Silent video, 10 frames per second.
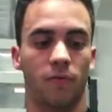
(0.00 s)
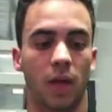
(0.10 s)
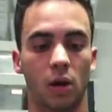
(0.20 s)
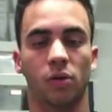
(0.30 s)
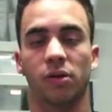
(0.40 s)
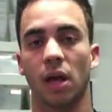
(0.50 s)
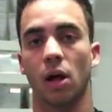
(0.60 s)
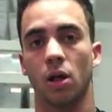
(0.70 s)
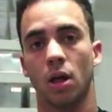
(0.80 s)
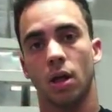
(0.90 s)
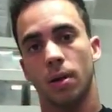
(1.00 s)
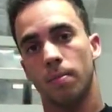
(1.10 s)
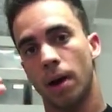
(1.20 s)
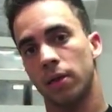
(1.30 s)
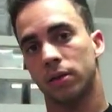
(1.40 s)
they don't sell
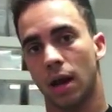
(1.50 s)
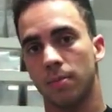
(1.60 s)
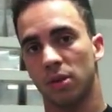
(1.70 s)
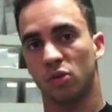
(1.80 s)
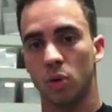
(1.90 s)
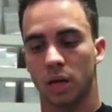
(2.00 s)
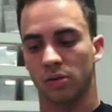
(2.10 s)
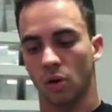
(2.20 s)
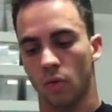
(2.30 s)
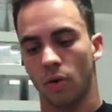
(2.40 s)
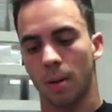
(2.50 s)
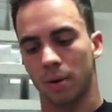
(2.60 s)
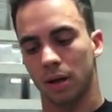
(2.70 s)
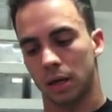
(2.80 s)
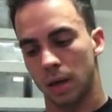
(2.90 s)
by the time this week is over, I'm gonna
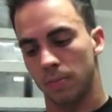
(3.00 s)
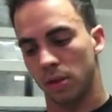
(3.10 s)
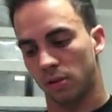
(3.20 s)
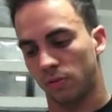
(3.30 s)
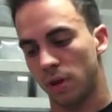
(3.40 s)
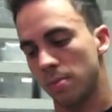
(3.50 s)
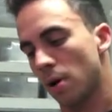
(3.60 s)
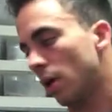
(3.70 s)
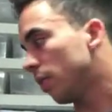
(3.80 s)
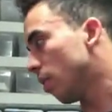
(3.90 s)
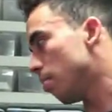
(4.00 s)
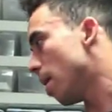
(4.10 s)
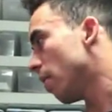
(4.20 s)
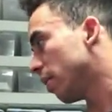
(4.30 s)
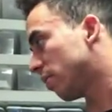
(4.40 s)
keep this female and the male
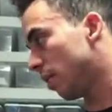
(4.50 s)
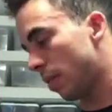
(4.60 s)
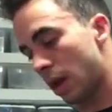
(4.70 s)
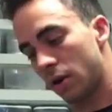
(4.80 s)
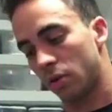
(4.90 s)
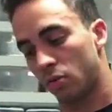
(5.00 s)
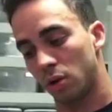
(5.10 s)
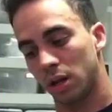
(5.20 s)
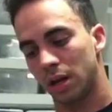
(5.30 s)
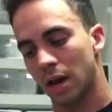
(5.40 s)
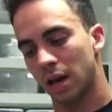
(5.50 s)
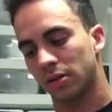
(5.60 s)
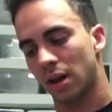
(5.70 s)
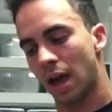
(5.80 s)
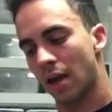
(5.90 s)
that's in there. They're really nice
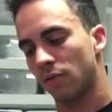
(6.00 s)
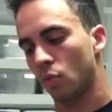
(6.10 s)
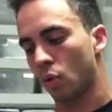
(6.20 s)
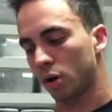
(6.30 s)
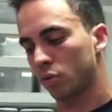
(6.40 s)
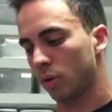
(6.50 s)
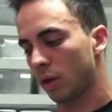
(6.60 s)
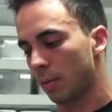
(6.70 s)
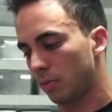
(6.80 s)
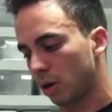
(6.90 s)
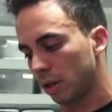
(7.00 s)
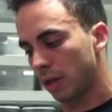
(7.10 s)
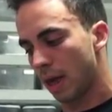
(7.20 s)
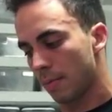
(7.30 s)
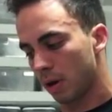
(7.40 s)
and I haven't worked with them really
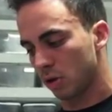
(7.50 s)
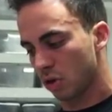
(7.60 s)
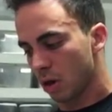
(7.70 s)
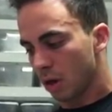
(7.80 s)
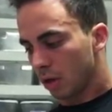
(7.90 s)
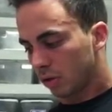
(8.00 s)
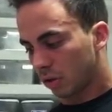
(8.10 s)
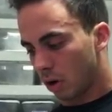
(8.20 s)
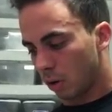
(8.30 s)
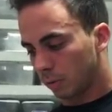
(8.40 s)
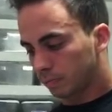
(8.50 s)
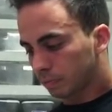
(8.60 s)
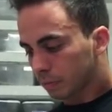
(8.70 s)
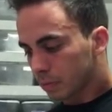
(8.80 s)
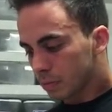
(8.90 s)
that much, so
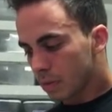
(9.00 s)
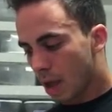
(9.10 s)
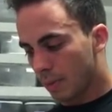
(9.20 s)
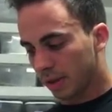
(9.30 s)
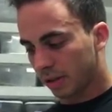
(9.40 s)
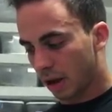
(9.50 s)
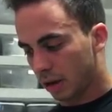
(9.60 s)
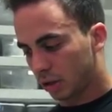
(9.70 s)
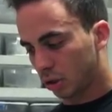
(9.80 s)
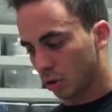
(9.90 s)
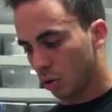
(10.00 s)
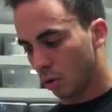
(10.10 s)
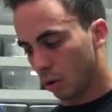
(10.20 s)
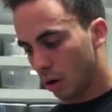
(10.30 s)
I'm excited to,